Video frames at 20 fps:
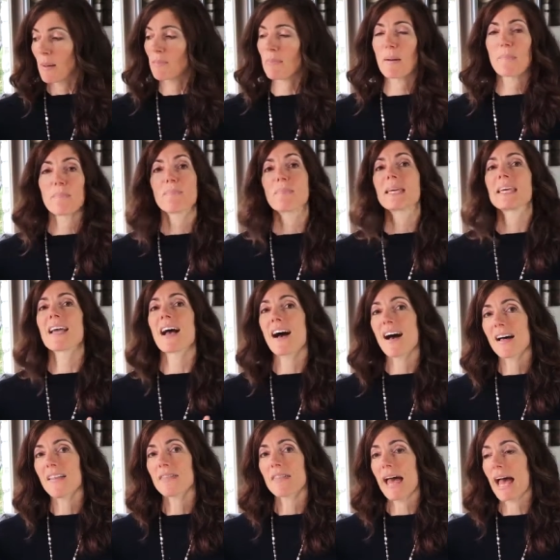But
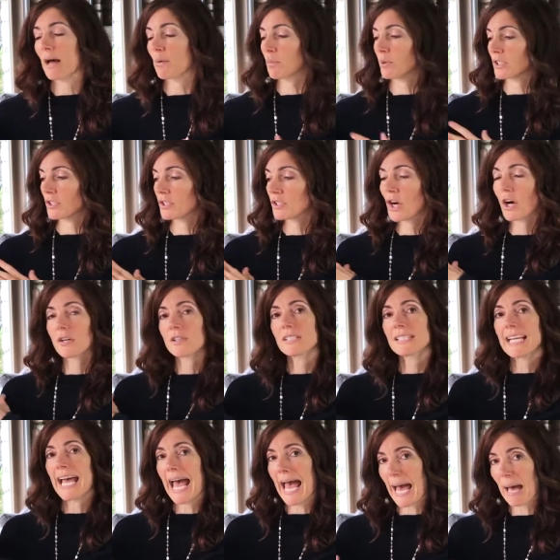beyond that, what starts
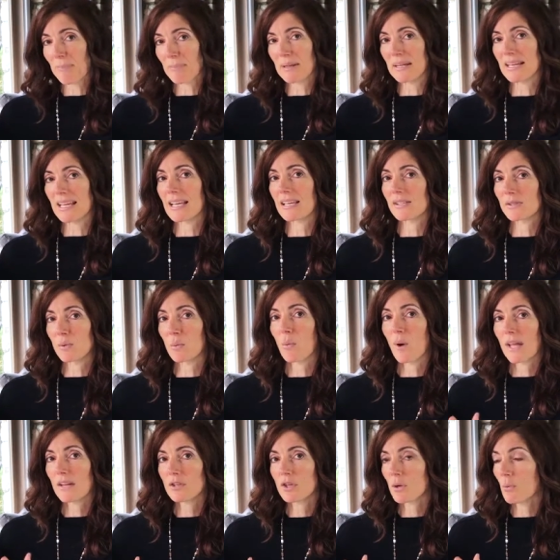to happen is
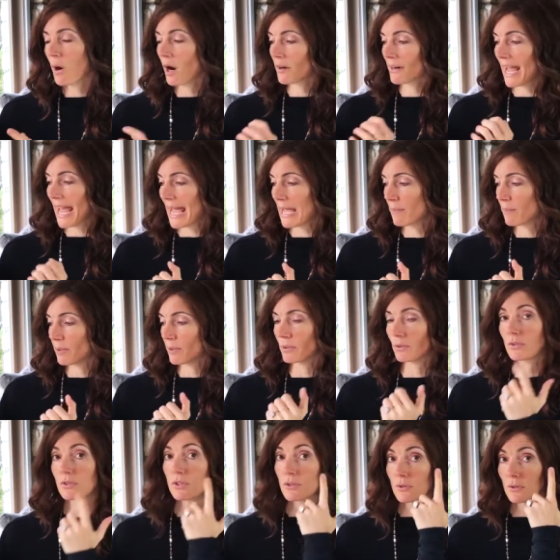when you are
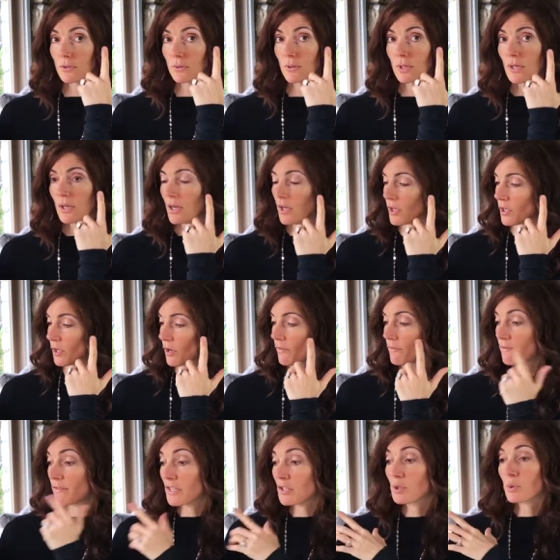able to
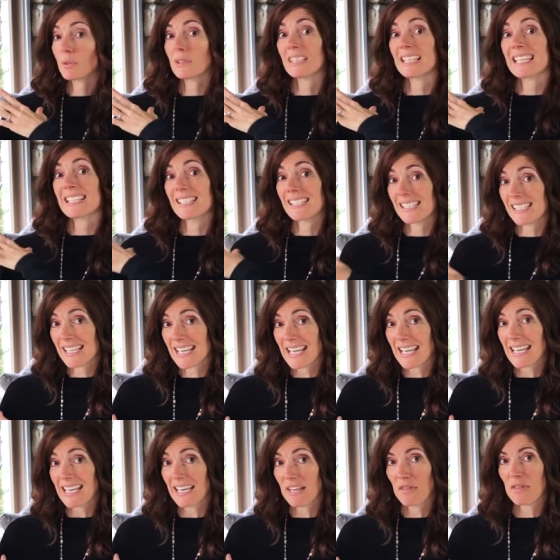visually
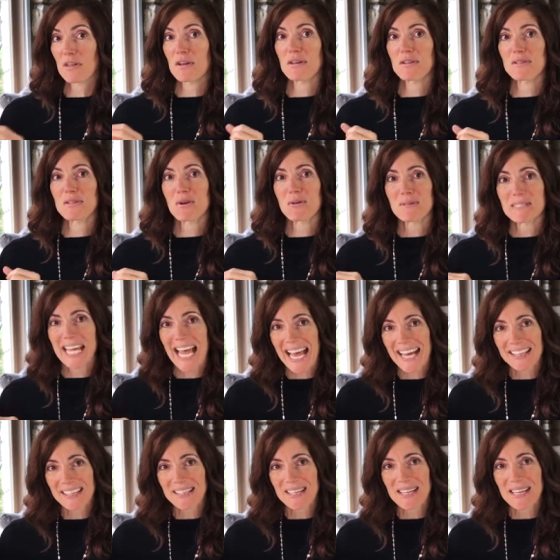see the
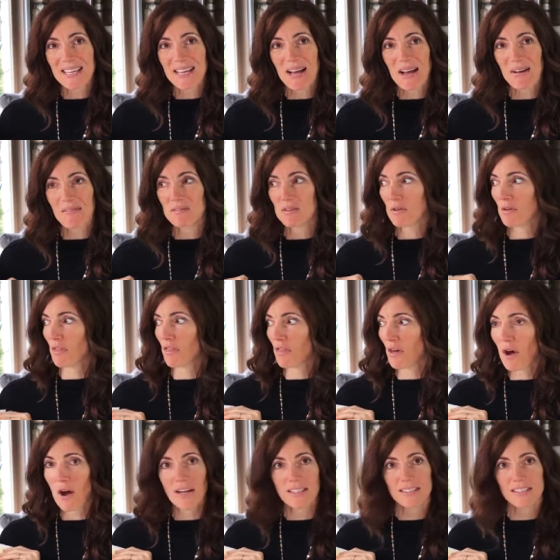totality of your
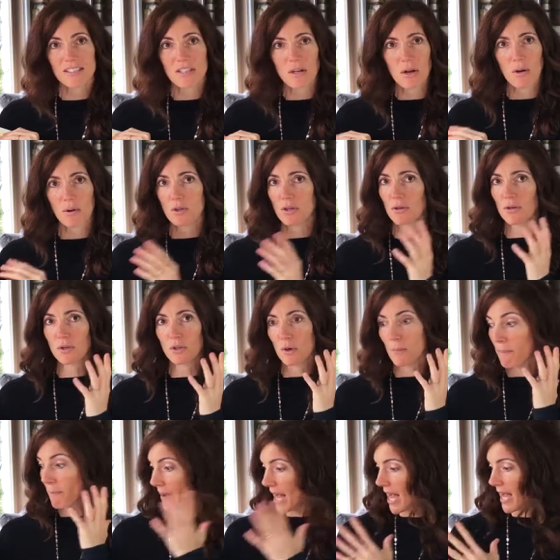thoughts, your
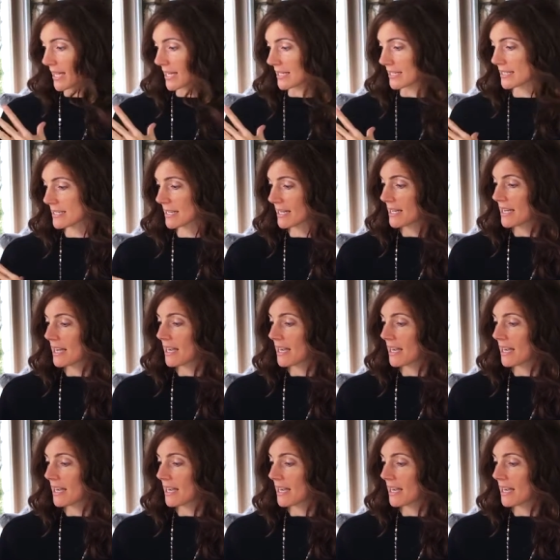mind,